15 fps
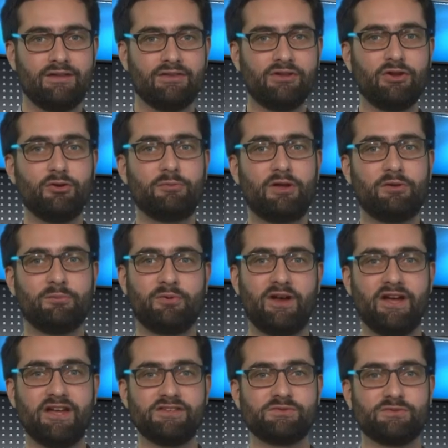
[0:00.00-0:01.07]
The Nobel
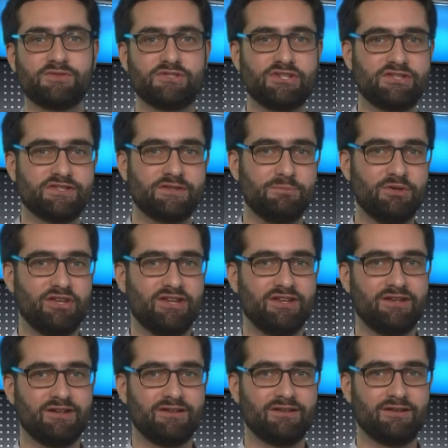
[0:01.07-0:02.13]
Prize was just the
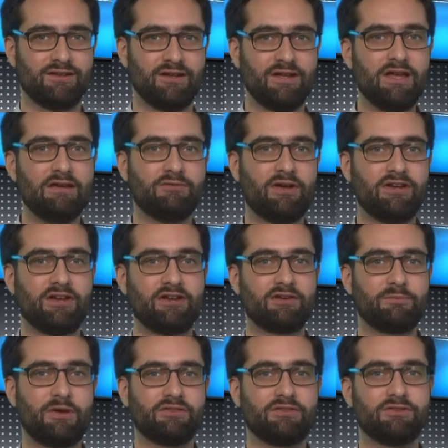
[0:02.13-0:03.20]
beginning. Find out
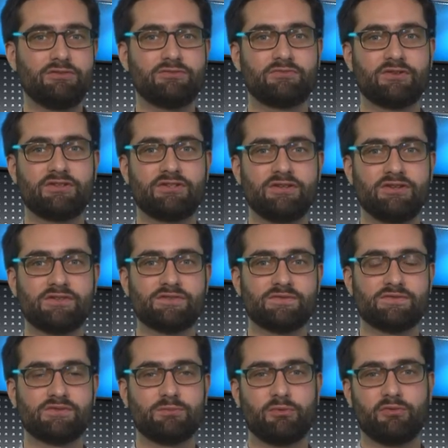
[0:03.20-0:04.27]
about the new frontiers
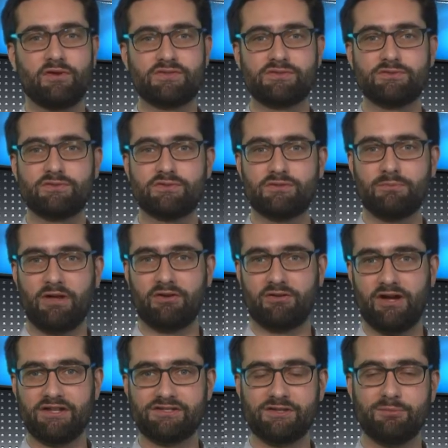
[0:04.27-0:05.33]
of super-resolution
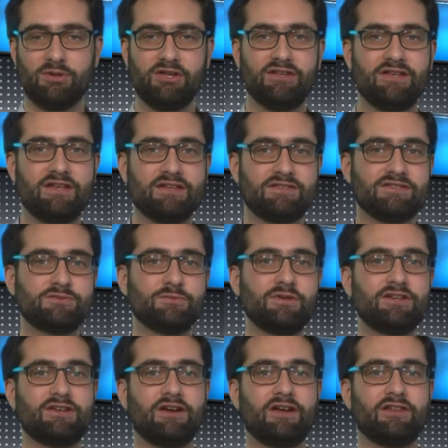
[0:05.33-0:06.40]
microscopy this
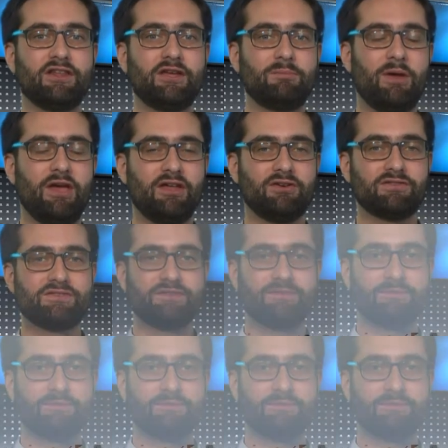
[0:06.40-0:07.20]
week on Light Matters.